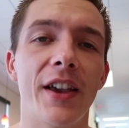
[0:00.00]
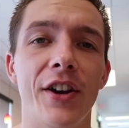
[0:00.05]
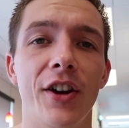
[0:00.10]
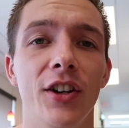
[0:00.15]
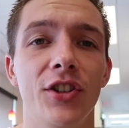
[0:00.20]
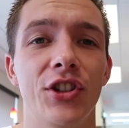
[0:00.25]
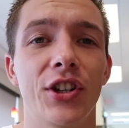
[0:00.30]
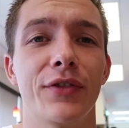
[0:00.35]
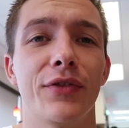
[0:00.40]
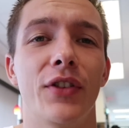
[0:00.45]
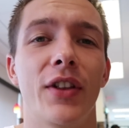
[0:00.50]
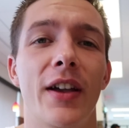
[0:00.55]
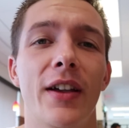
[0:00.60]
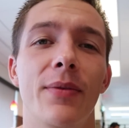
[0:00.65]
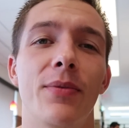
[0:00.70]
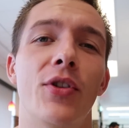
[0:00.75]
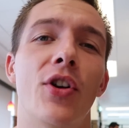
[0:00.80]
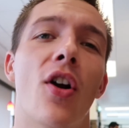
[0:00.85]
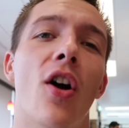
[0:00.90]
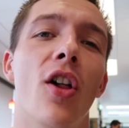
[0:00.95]
Here at
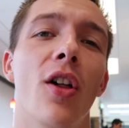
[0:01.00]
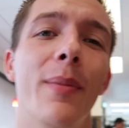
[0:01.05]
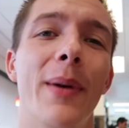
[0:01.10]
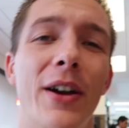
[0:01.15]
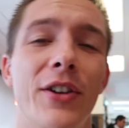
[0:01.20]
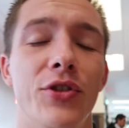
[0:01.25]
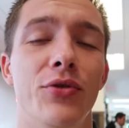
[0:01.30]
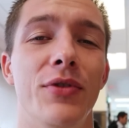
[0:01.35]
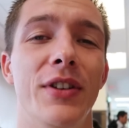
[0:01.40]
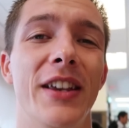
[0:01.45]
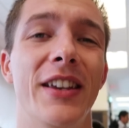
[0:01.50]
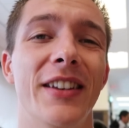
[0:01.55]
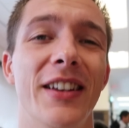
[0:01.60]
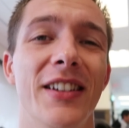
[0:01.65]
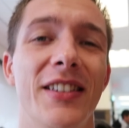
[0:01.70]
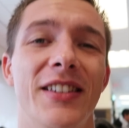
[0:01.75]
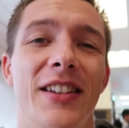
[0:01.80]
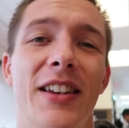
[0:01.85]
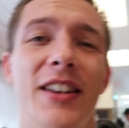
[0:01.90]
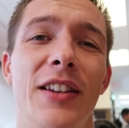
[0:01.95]
Chick-fil-A, they're all about
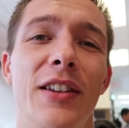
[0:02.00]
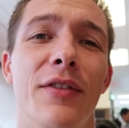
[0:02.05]
uniqueness and